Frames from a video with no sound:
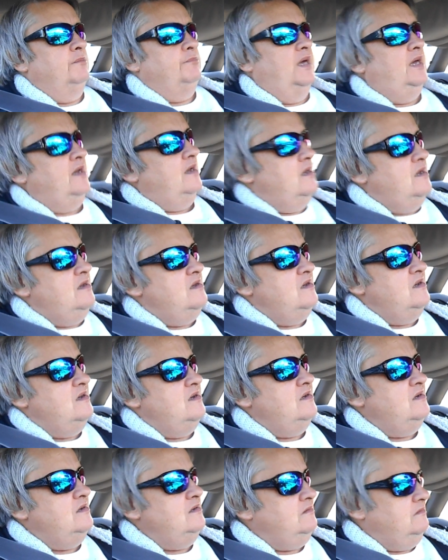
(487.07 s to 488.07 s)

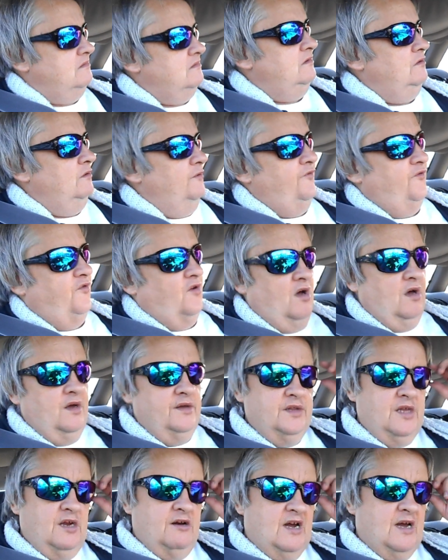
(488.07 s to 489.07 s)
But you'll
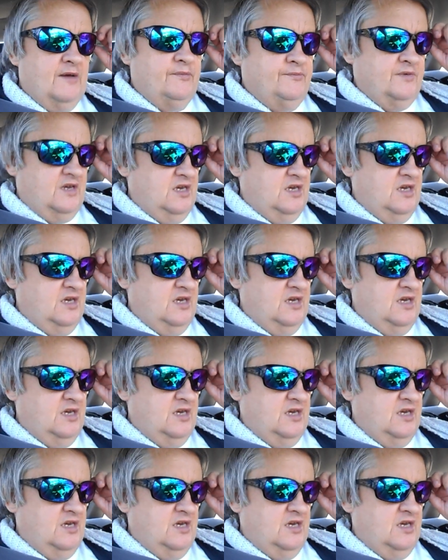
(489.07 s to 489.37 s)
find there are